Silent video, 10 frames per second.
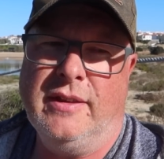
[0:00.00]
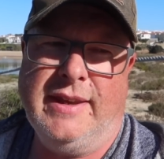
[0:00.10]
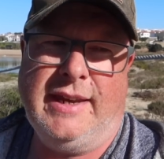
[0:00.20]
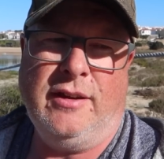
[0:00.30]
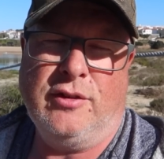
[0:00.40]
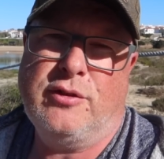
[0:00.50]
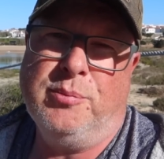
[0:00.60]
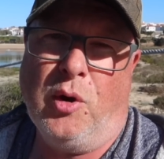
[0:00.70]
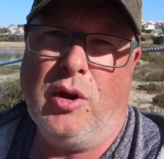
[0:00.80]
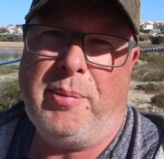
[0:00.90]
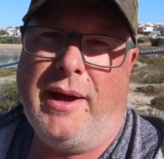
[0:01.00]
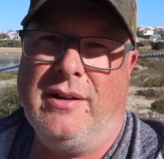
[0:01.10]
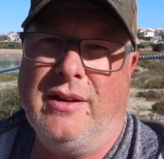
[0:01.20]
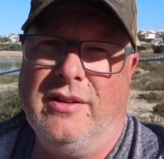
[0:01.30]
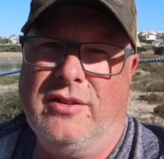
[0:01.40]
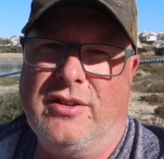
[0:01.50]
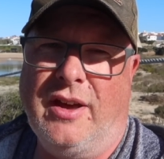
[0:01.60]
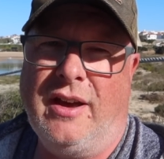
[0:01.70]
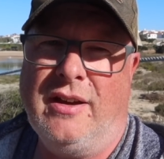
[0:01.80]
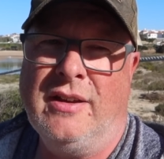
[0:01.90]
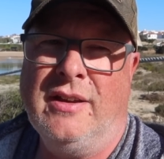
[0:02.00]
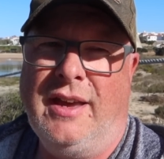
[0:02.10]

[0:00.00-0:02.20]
the smaller panel at the start